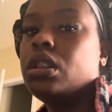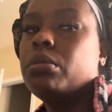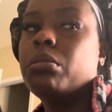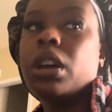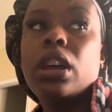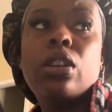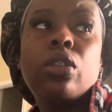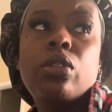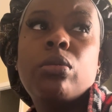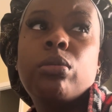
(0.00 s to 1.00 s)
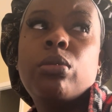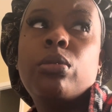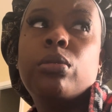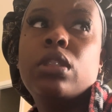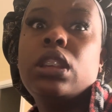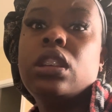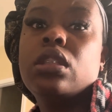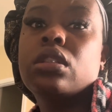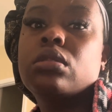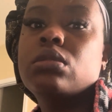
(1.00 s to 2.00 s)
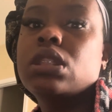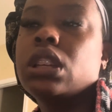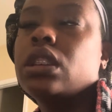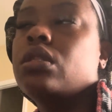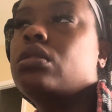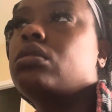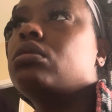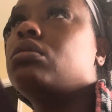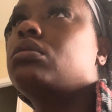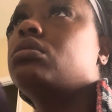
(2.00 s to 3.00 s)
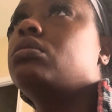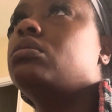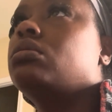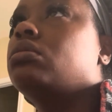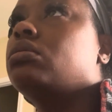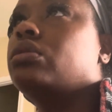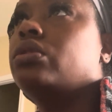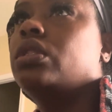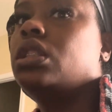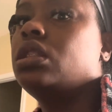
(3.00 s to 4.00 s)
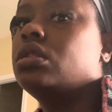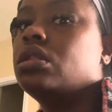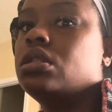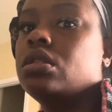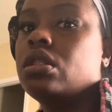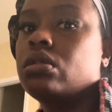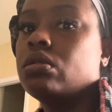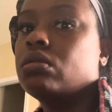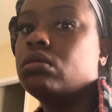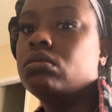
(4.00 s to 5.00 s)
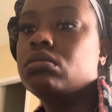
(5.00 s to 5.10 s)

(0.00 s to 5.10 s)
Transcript: My whole year was like feeling so